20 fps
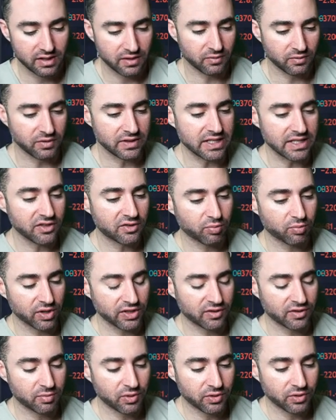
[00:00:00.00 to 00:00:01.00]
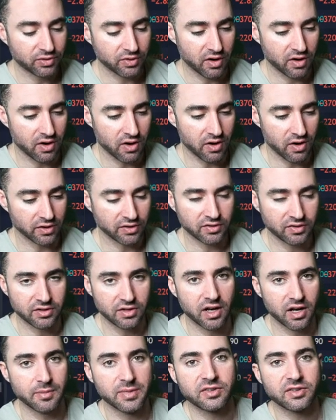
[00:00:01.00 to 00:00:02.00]
these principles are
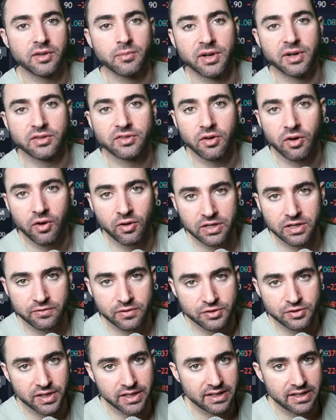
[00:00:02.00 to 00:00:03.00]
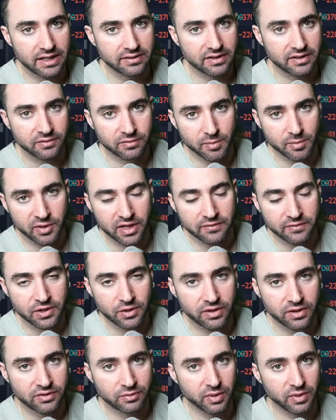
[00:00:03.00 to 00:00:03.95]
synonymous amongst all different trading assets from what I've noticed,